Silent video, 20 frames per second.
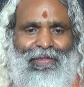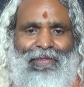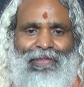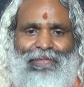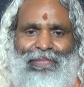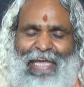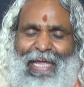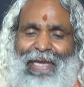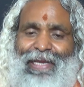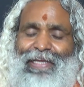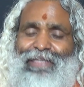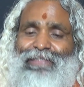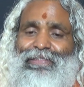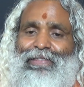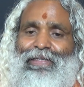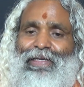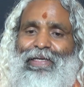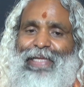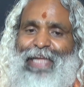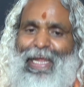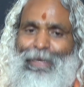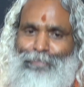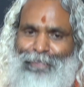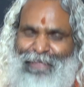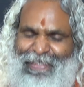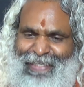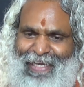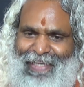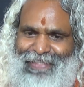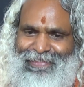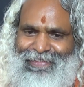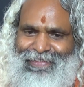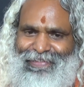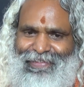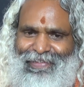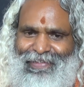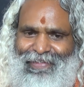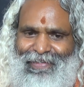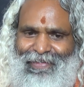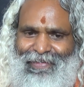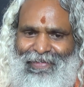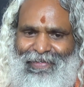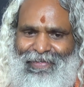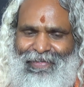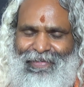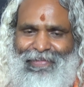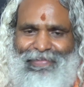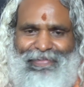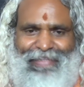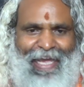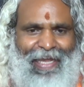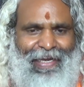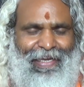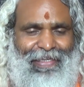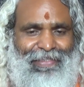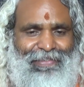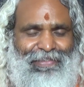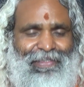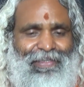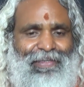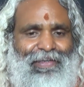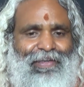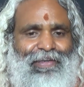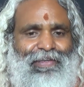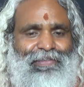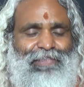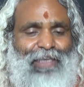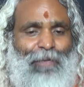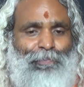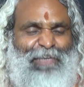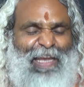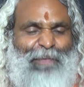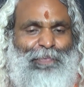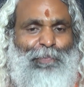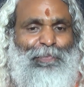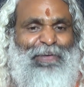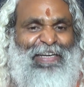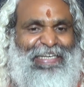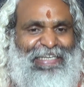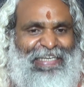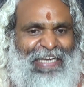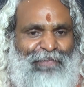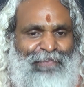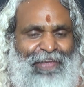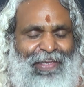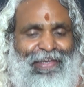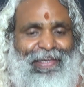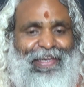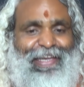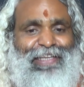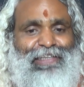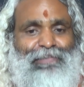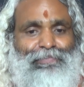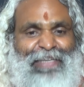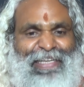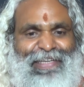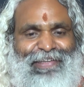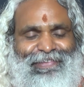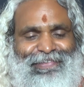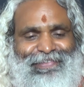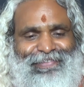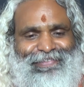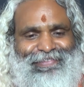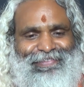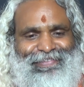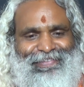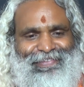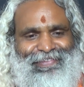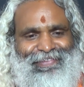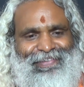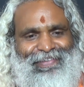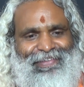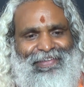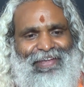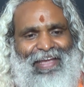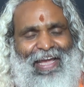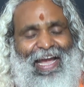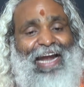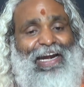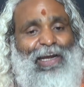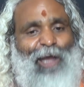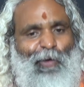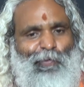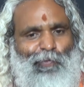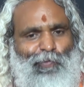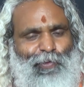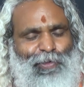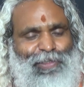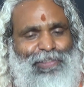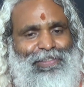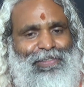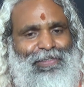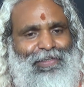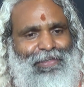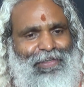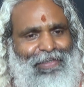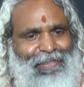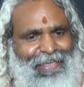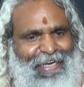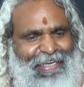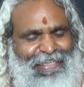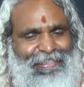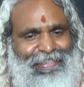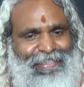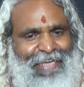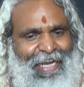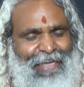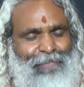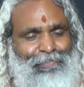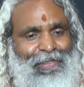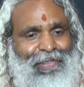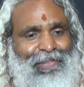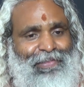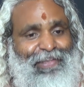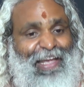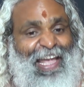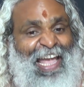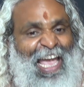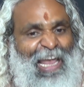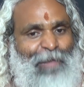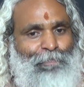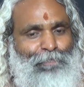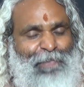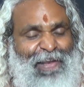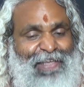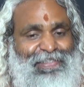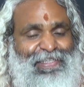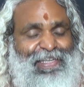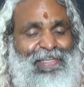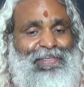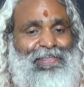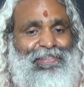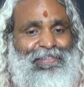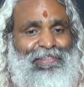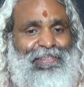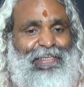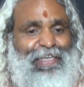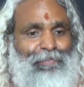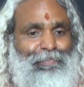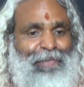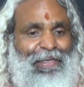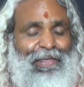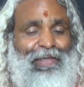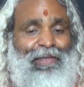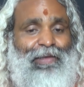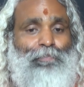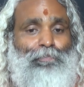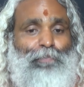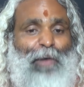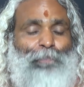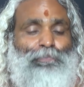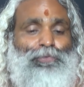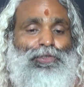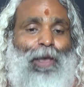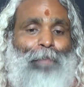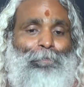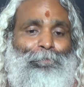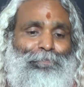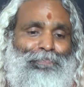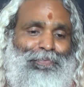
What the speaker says: there is emptiness, there is some type of craving in me. And of course, right time, the helplessness in me pops up.